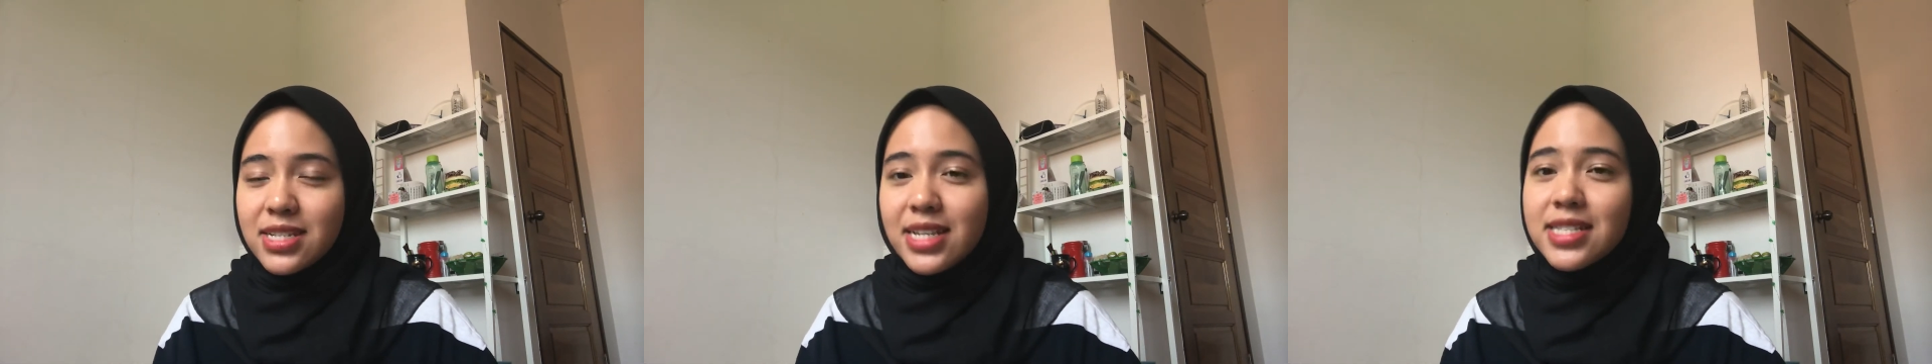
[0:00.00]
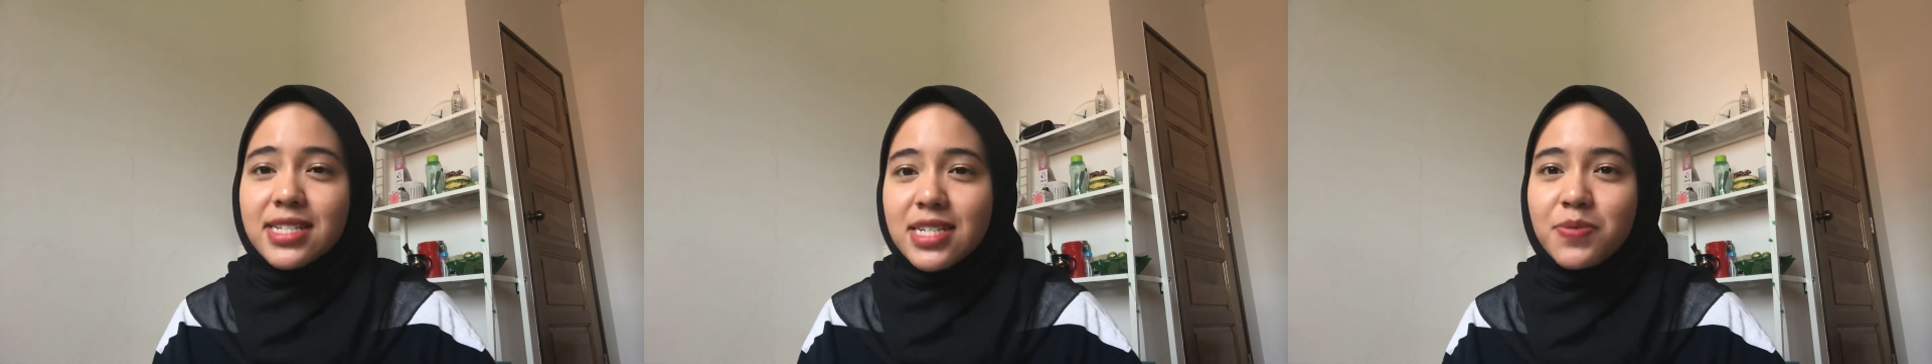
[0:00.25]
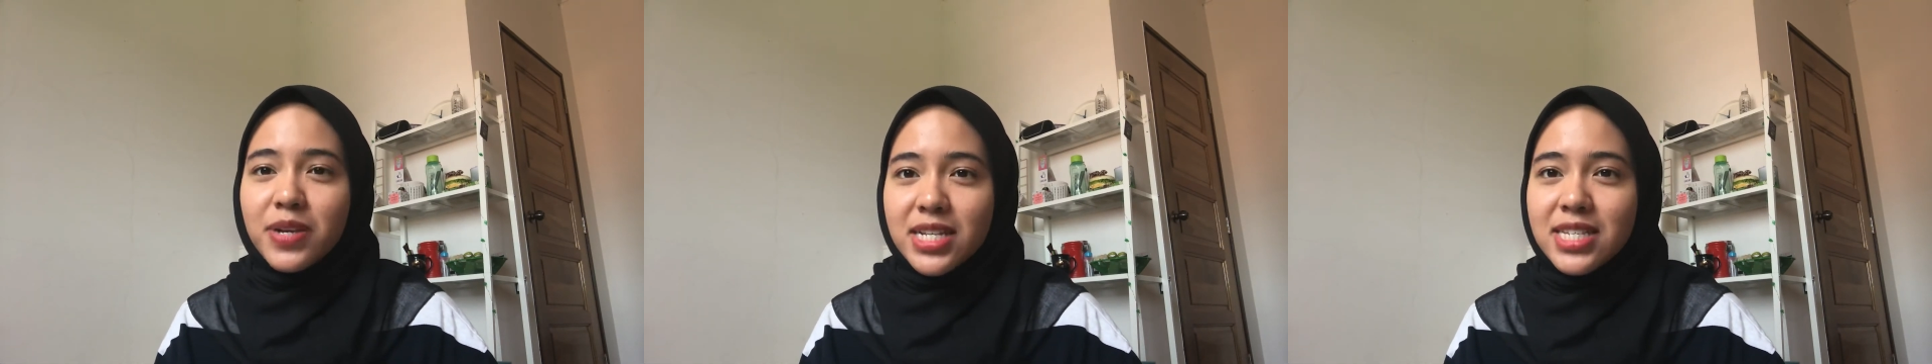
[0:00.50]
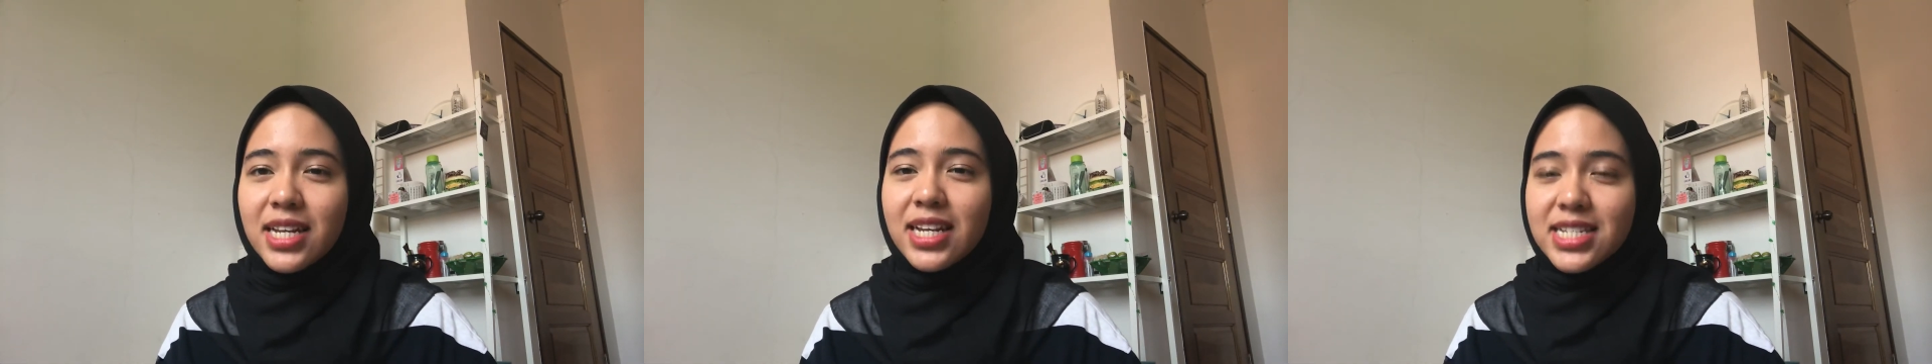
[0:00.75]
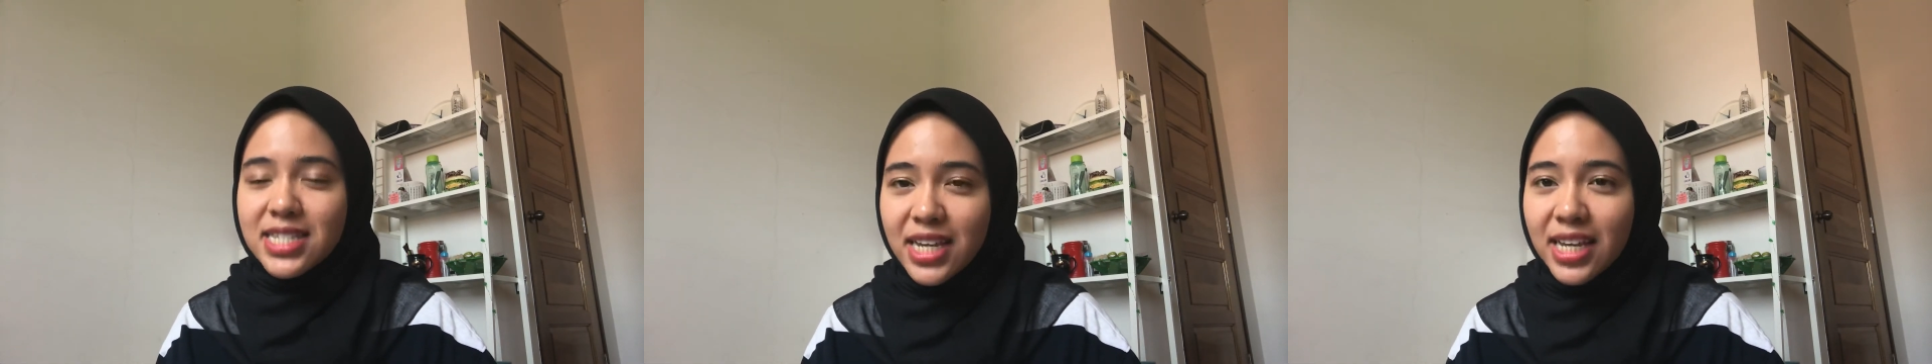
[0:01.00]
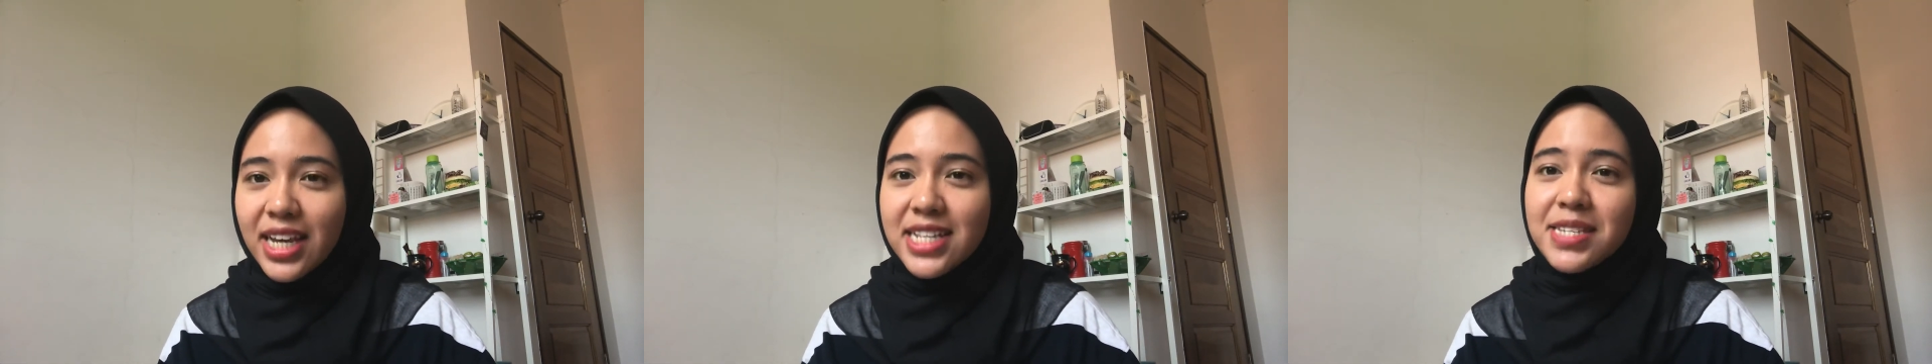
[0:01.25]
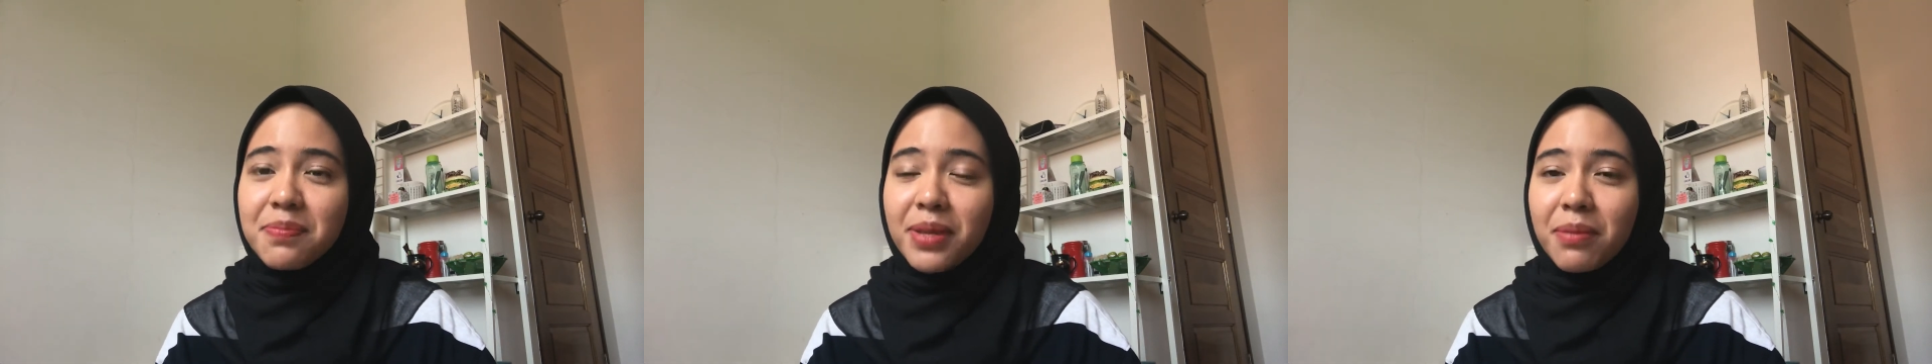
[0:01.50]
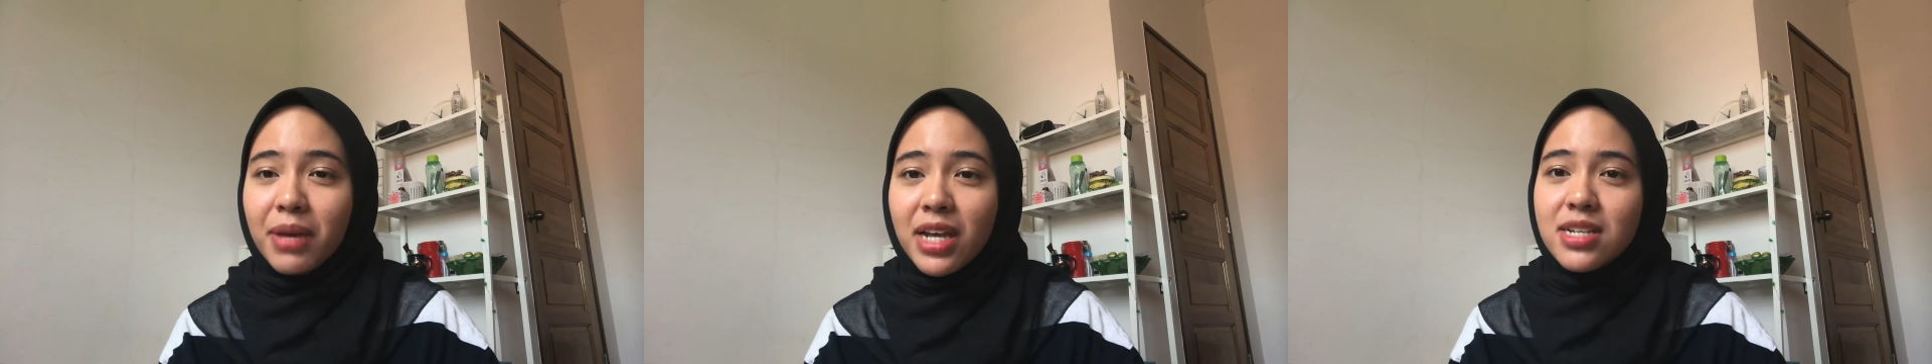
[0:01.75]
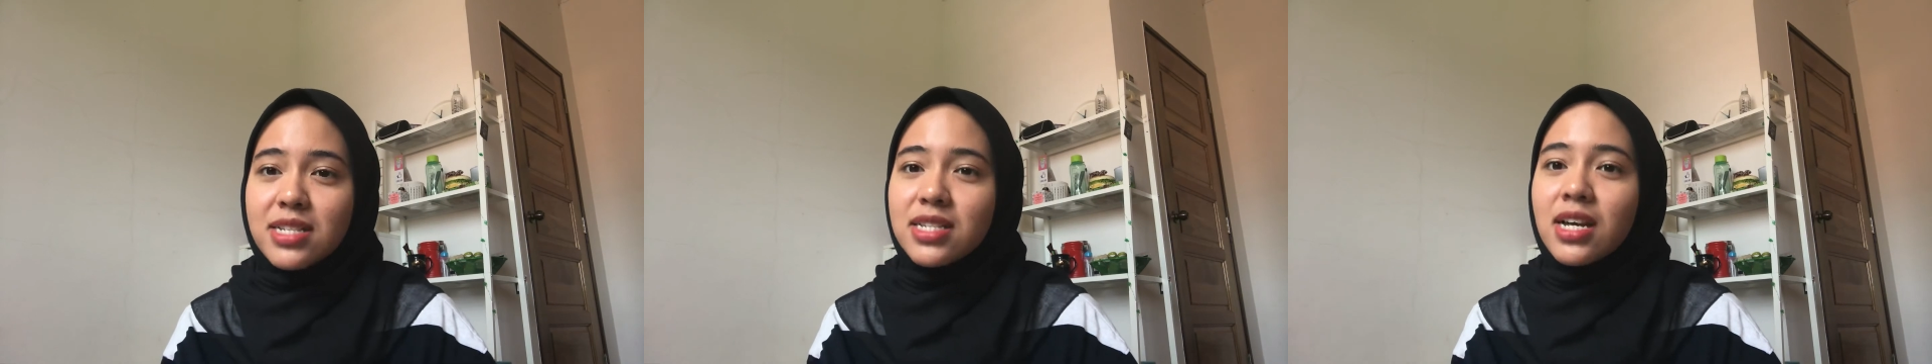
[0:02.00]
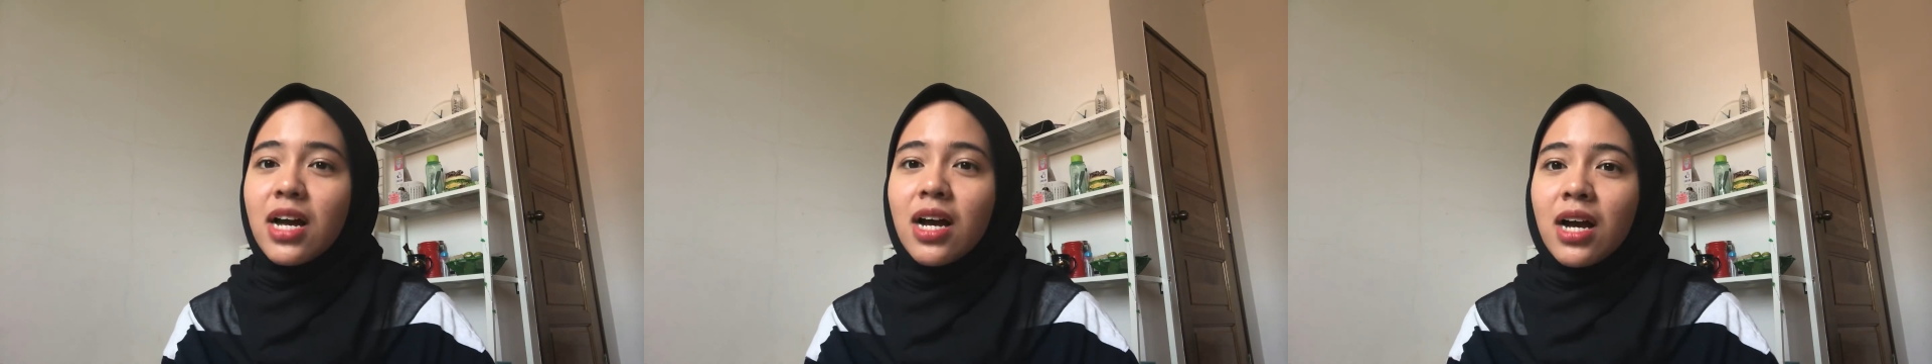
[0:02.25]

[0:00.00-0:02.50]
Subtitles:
it's just because listening can simply make us